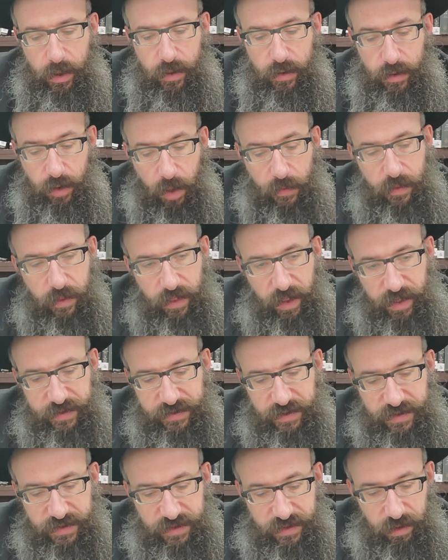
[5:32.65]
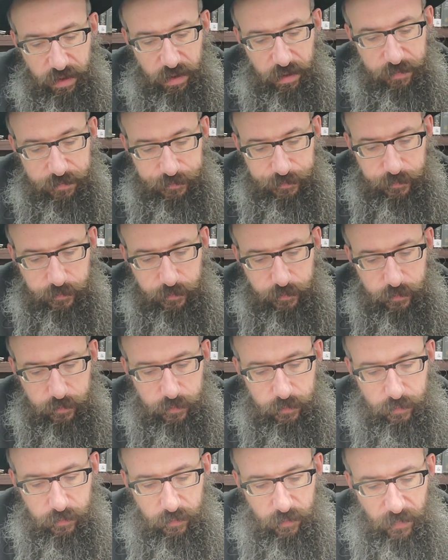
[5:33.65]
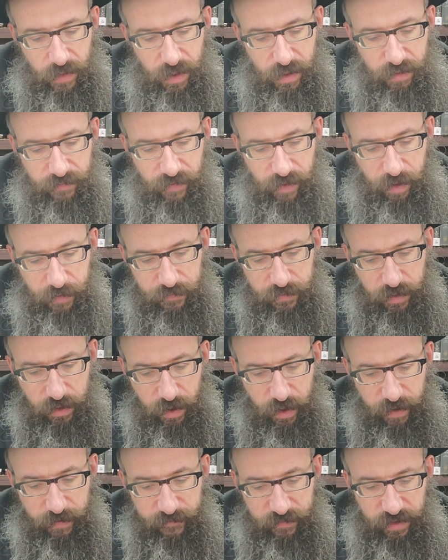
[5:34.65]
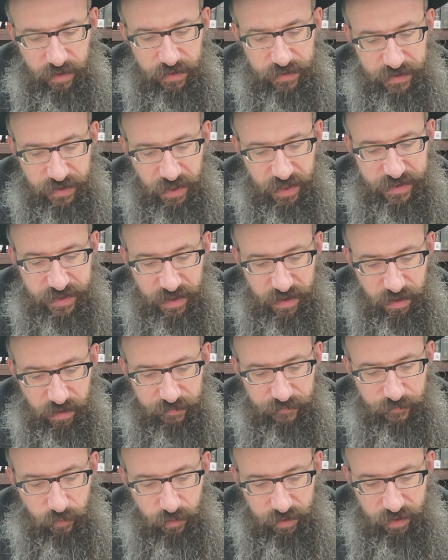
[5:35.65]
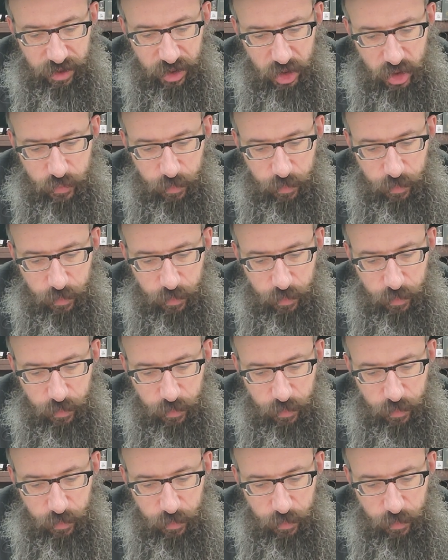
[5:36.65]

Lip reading: Nonetheless, it's still involved. And therefore, the